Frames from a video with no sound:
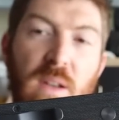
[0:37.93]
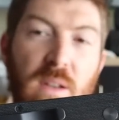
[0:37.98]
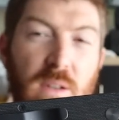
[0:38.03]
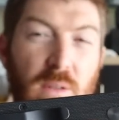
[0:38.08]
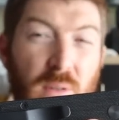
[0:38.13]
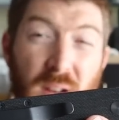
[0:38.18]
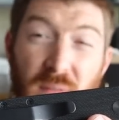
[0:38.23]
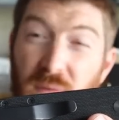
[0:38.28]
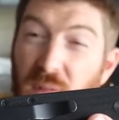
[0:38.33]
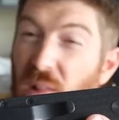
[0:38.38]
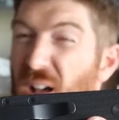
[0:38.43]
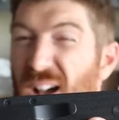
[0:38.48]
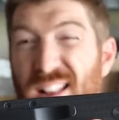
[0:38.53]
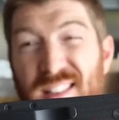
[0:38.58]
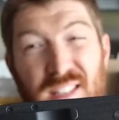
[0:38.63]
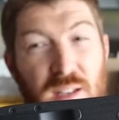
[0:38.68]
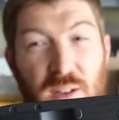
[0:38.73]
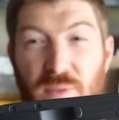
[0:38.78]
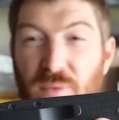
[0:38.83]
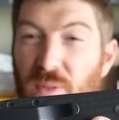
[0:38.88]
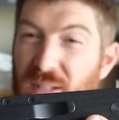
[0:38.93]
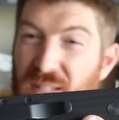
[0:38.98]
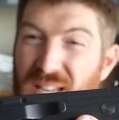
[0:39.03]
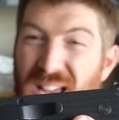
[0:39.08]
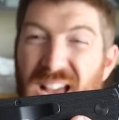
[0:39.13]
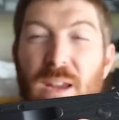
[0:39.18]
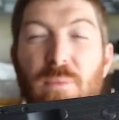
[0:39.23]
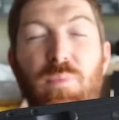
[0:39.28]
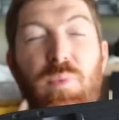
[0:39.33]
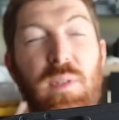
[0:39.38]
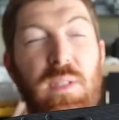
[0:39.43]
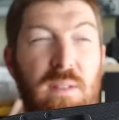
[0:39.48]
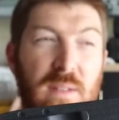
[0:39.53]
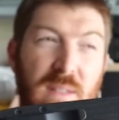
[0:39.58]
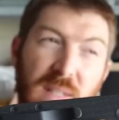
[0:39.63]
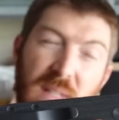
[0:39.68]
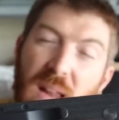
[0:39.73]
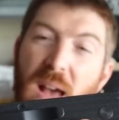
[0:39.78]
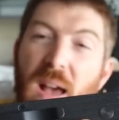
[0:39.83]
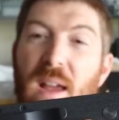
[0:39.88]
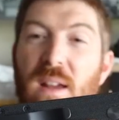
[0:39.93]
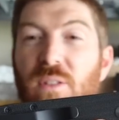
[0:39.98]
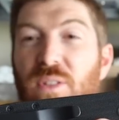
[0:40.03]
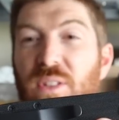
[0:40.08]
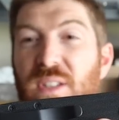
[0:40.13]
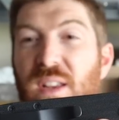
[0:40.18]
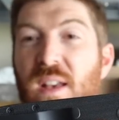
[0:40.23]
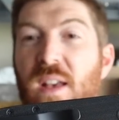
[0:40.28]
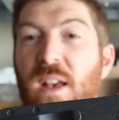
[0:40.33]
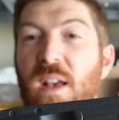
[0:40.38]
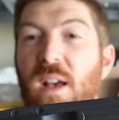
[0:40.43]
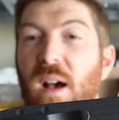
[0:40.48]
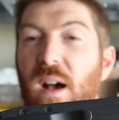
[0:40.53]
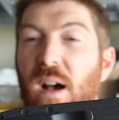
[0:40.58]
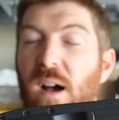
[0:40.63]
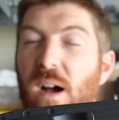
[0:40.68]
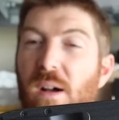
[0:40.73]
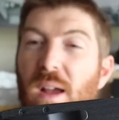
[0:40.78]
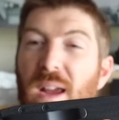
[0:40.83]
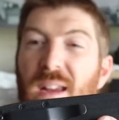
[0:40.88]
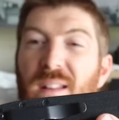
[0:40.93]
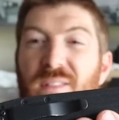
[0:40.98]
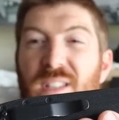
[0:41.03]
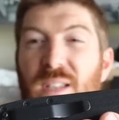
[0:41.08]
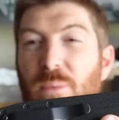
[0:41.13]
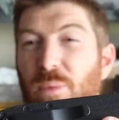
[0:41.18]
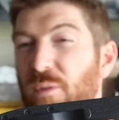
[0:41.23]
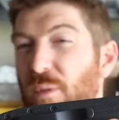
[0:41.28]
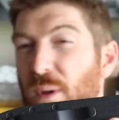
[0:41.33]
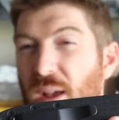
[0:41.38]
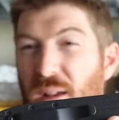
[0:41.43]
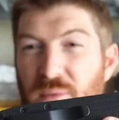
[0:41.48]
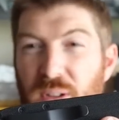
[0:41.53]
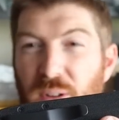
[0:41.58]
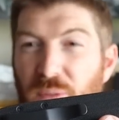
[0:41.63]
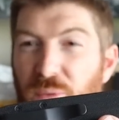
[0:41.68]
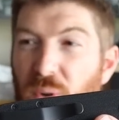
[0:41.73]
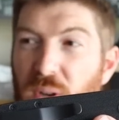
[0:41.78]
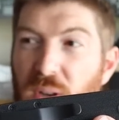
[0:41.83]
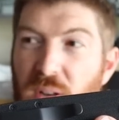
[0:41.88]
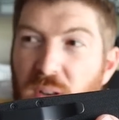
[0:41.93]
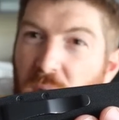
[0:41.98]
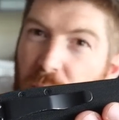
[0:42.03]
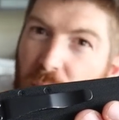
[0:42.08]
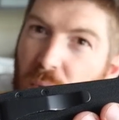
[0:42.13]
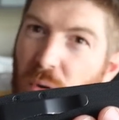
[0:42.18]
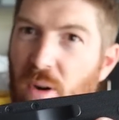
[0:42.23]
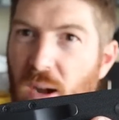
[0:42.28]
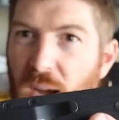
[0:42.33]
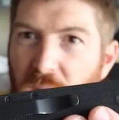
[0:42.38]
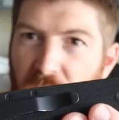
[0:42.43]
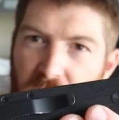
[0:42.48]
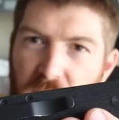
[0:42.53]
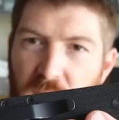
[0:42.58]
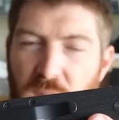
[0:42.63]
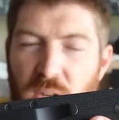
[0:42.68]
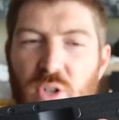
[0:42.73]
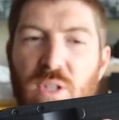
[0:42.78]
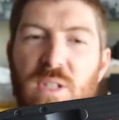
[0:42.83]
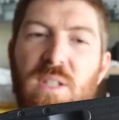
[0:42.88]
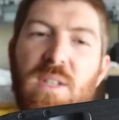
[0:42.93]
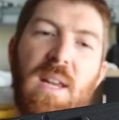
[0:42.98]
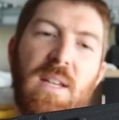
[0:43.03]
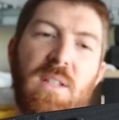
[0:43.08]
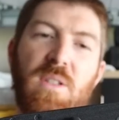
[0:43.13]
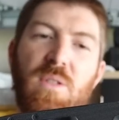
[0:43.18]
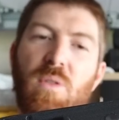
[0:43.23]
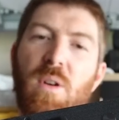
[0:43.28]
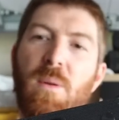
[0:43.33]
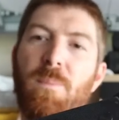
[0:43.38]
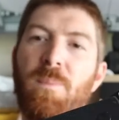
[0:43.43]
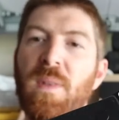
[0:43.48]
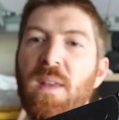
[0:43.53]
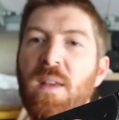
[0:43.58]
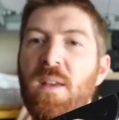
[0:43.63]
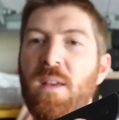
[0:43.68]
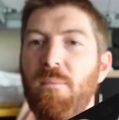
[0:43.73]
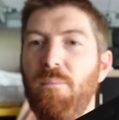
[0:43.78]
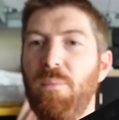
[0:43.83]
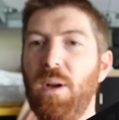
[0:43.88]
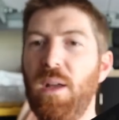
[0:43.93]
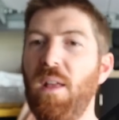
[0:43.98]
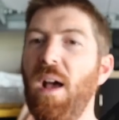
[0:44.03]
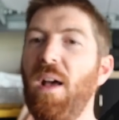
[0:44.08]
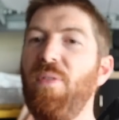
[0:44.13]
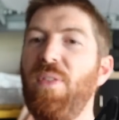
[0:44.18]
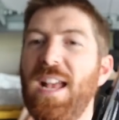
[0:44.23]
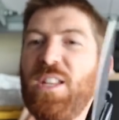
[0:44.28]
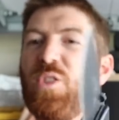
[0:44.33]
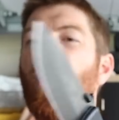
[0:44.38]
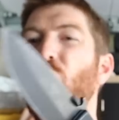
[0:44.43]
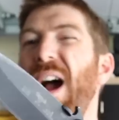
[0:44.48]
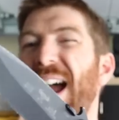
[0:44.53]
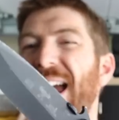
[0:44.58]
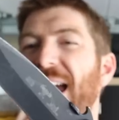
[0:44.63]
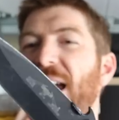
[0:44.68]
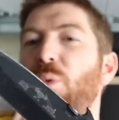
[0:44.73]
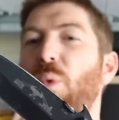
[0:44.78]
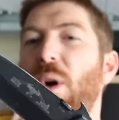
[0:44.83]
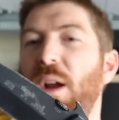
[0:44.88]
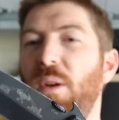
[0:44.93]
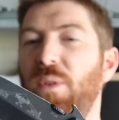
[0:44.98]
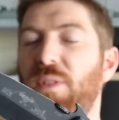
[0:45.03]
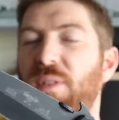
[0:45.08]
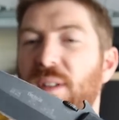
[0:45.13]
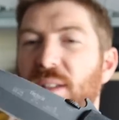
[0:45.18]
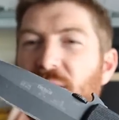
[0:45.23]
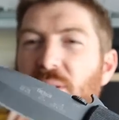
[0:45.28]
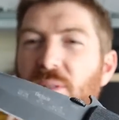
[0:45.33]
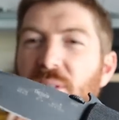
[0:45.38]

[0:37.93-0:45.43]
They do have lots of different types and styles, uh, and some of them have different number annotations next to them, but that's why I went with this.